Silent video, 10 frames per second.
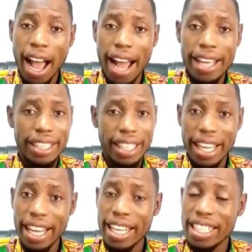I
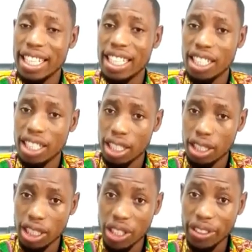gained
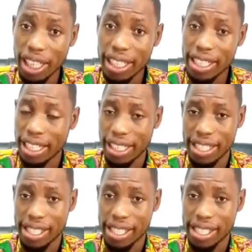new knowledge and